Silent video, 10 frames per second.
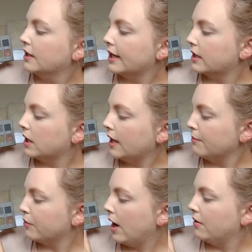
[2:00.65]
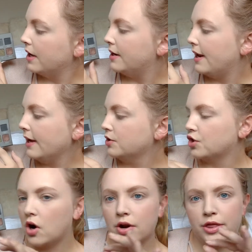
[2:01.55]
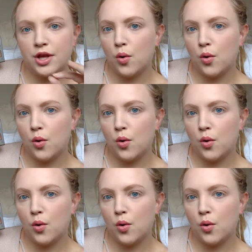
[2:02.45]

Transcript: Like light brown and nectar are the